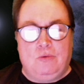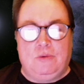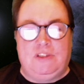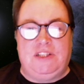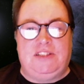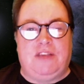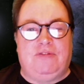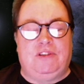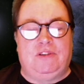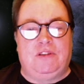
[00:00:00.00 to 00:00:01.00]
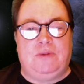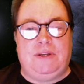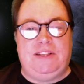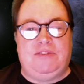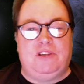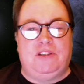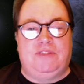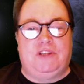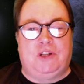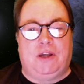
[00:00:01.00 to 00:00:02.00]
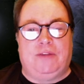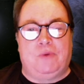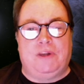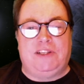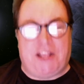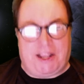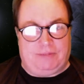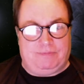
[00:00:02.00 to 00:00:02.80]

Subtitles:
was discovered on the 23rd of July of which year?